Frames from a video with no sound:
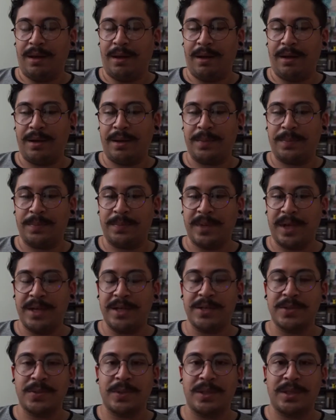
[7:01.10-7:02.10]
I
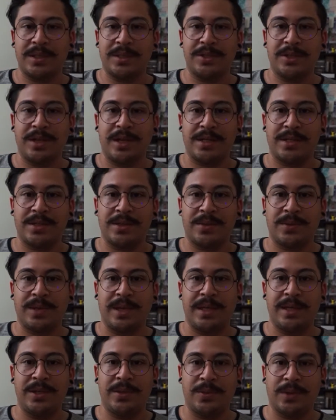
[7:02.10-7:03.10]
just want to let you guys know
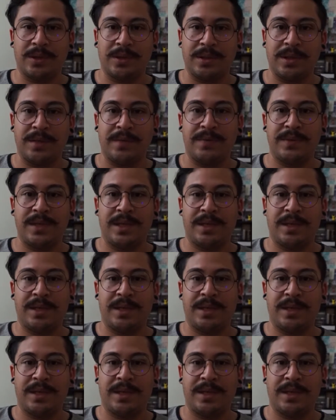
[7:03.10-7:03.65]
that you are loved.